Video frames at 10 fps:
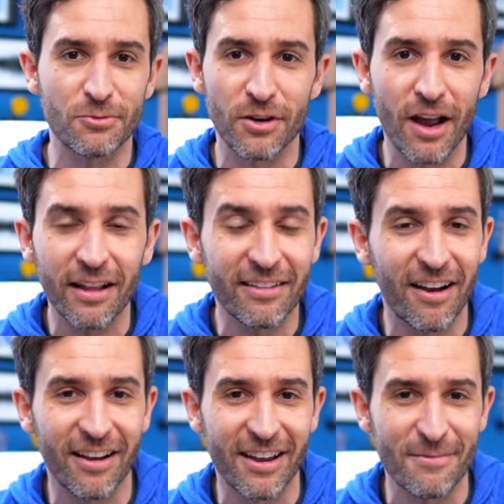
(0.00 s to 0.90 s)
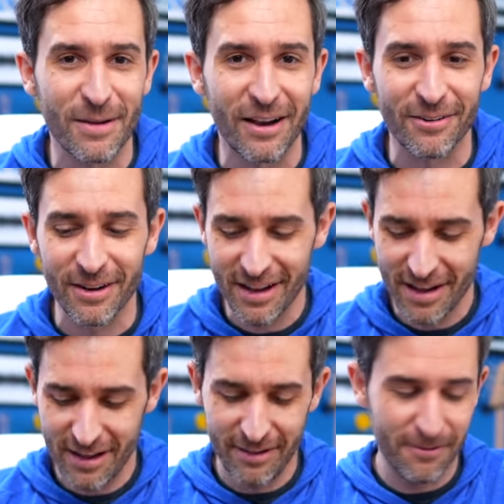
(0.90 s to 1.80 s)
We're not talking about
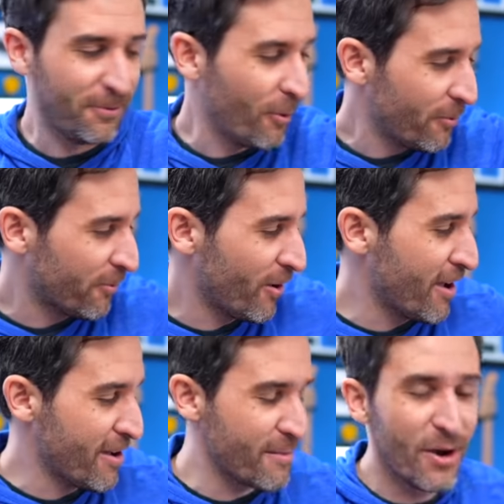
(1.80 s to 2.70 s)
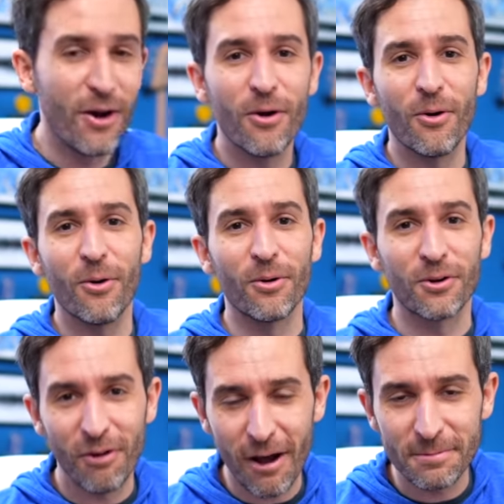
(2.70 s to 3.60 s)
full frame or
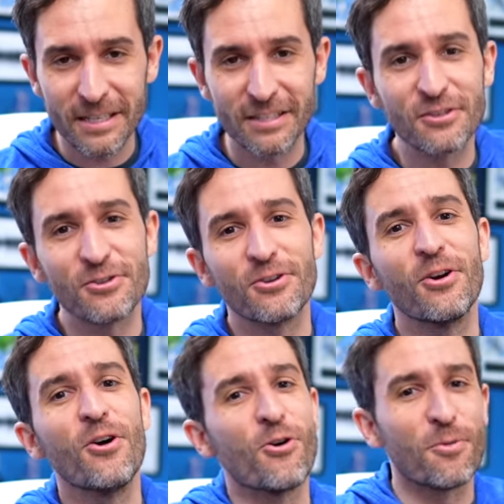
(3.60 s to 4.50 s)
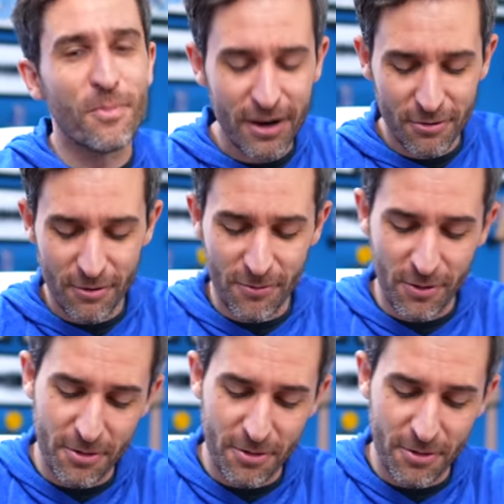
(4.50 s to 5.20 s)
crop sensor or micro four